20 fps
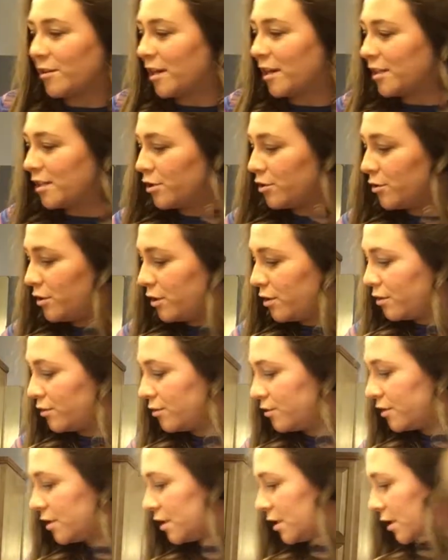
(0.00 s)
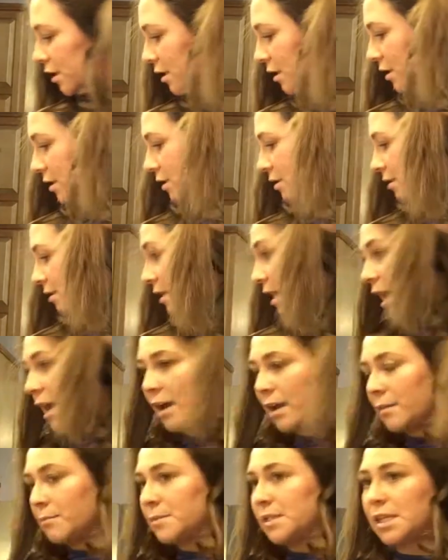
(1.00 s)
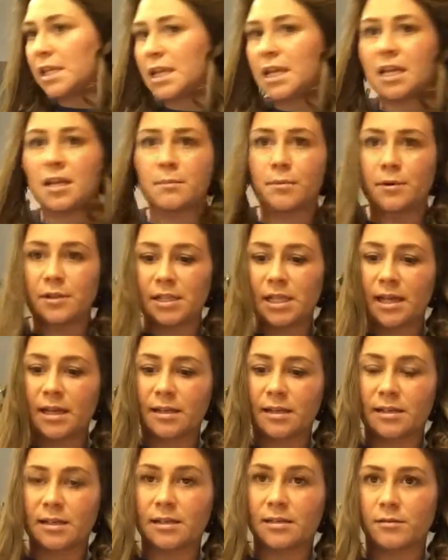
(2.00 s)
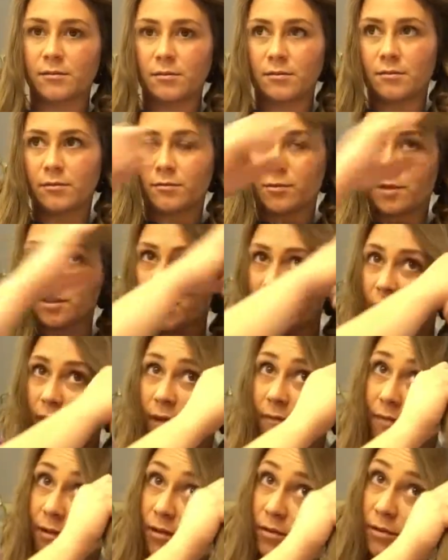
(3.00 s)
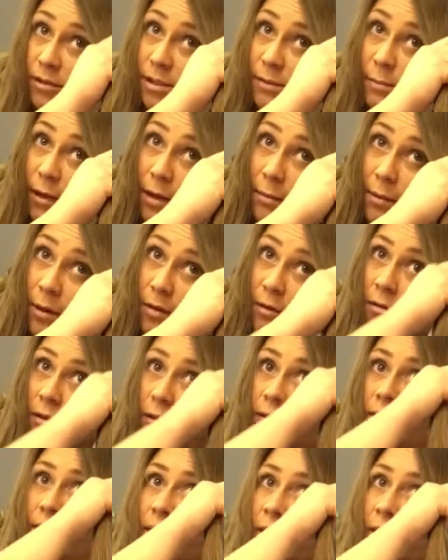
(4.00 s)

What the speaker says: I do use Tyme's heat protectant, which I have a little spray bottle of.